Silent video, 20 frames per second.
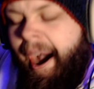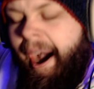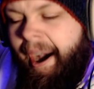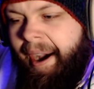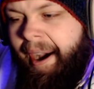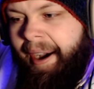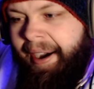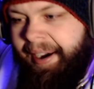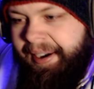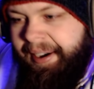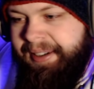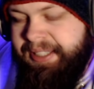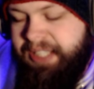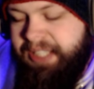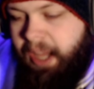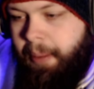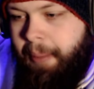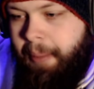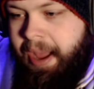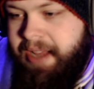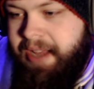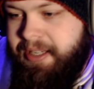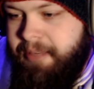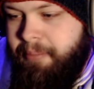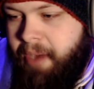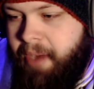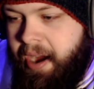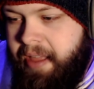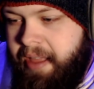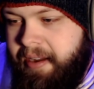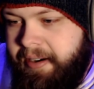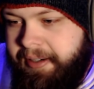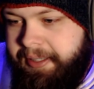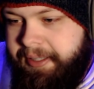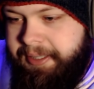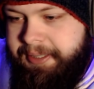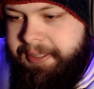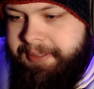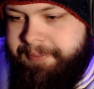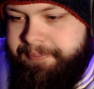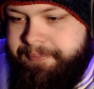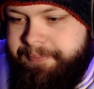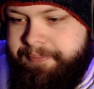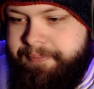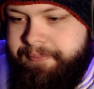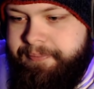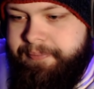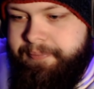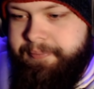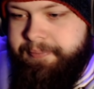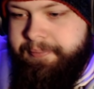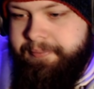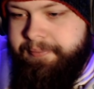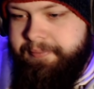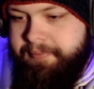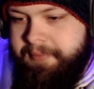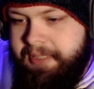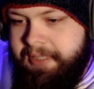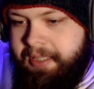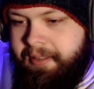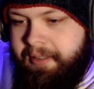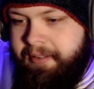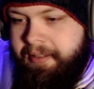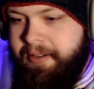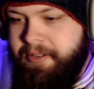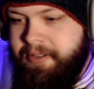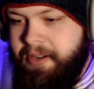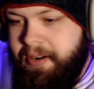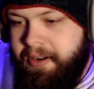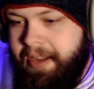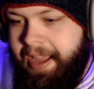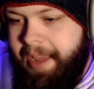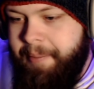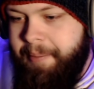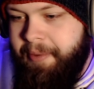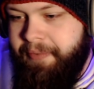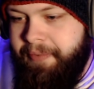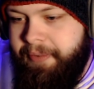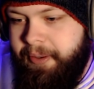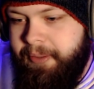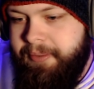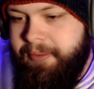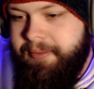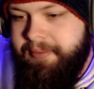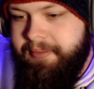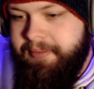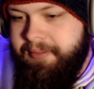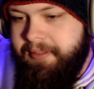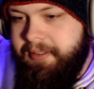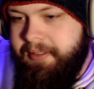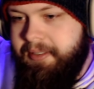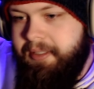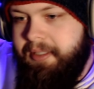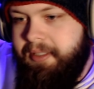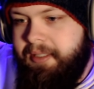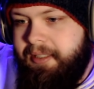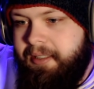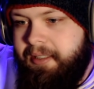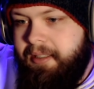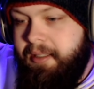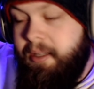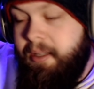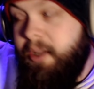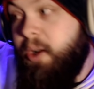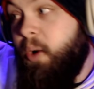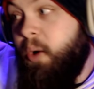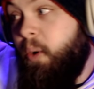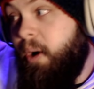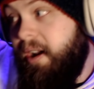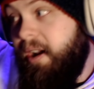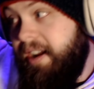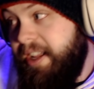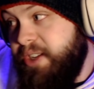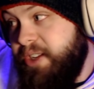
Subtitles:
What's up, Mason, brother? Oh, there's her camera phone. Quite